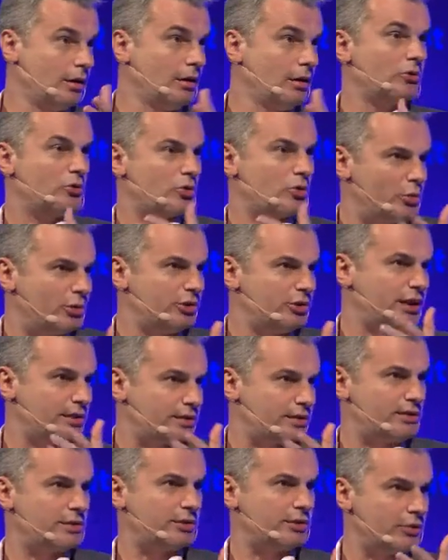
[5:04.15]
Robotaxi
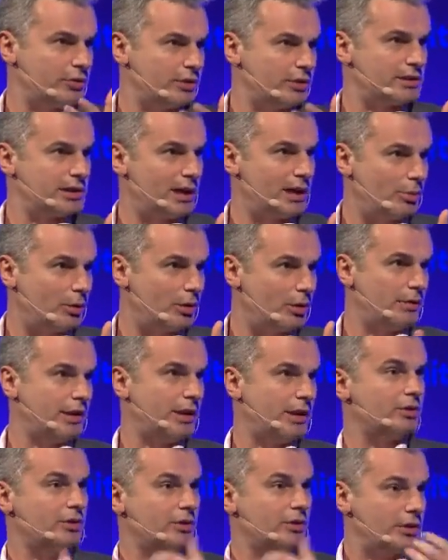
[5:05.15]
is a good example of that
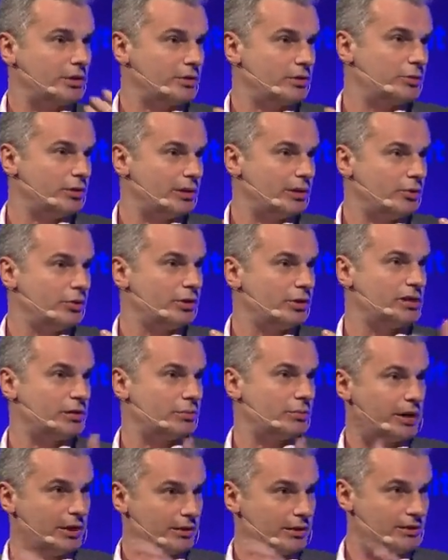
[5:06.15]
because we do
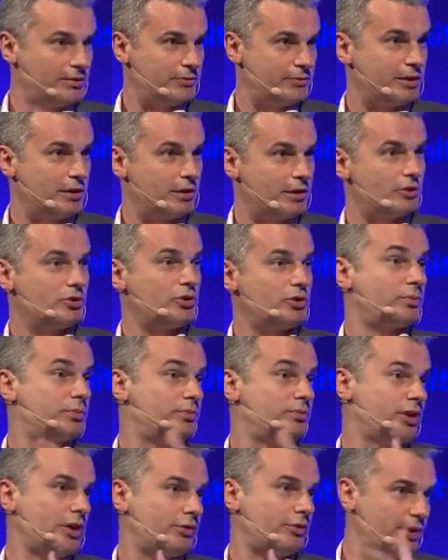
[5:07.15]
expect these vehicles to
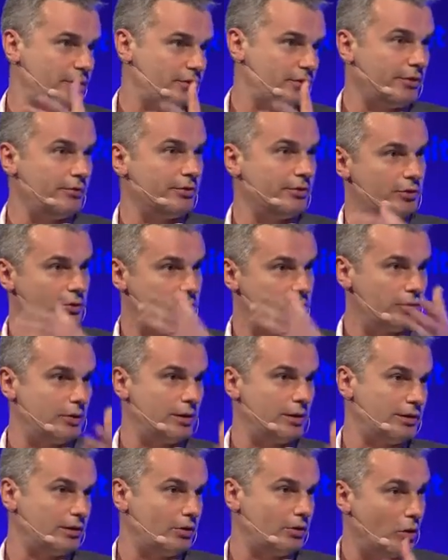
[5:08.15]
generate revenue
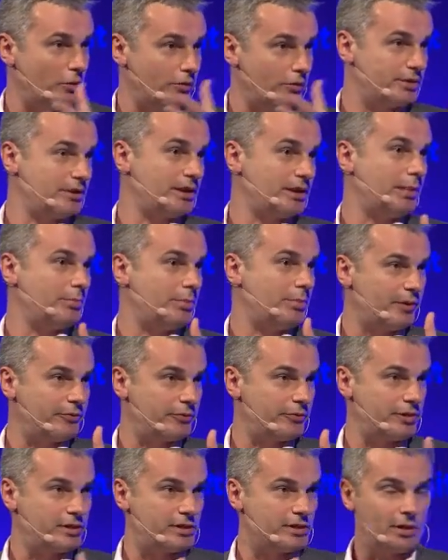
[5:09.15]
and over time pay for
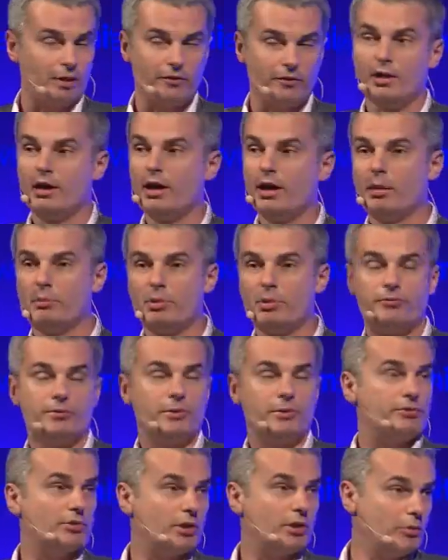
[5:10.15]
itself. But if you
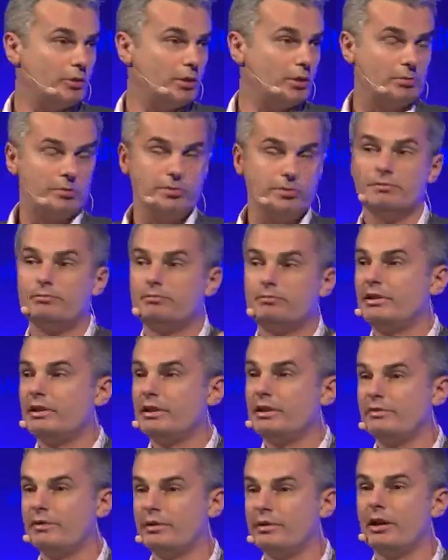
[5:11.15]
really want to be
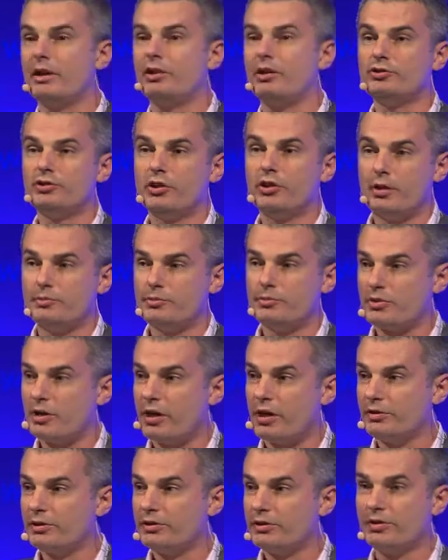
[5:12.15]
given autonomous
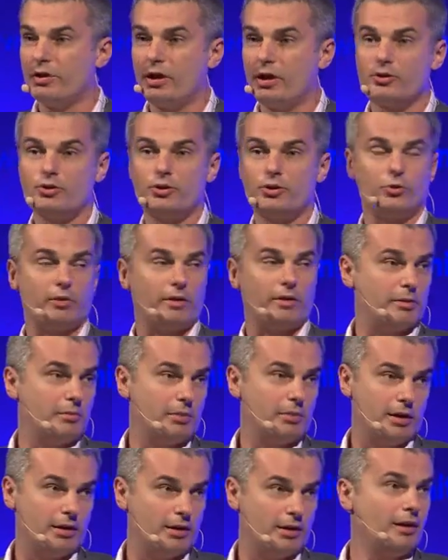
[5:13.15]
driving technology to
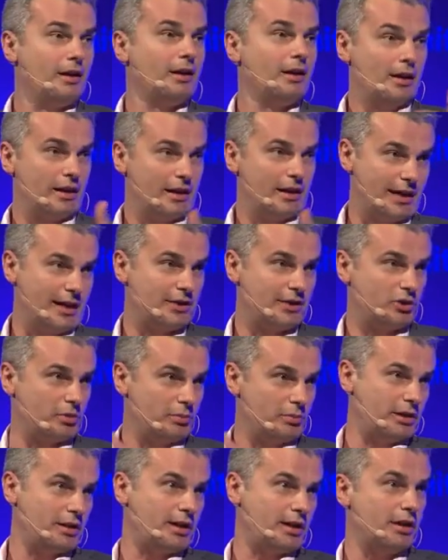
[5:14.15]
everybody, it has to be
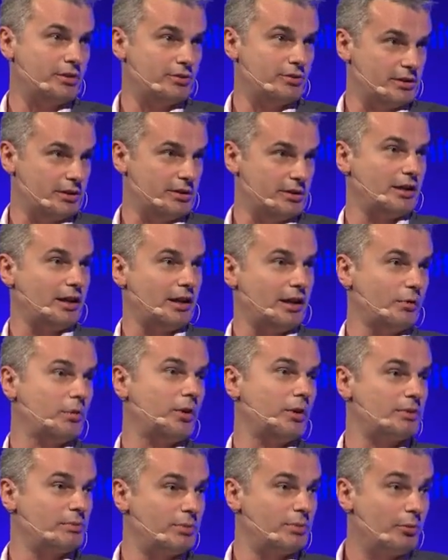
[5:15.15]
in hundreds.
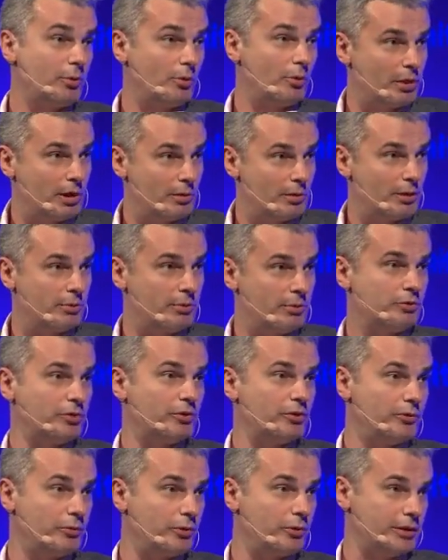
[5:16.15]
Otherwise, people will not be able to
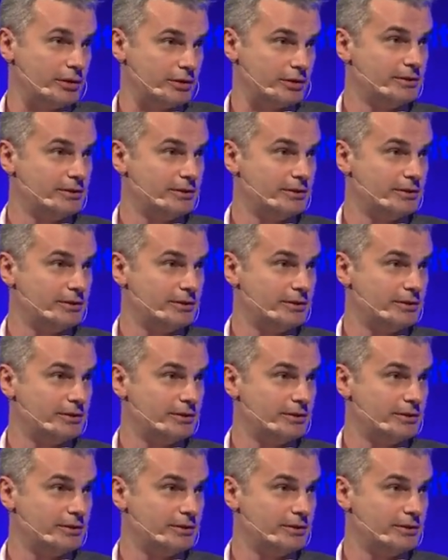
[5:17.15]
afford it.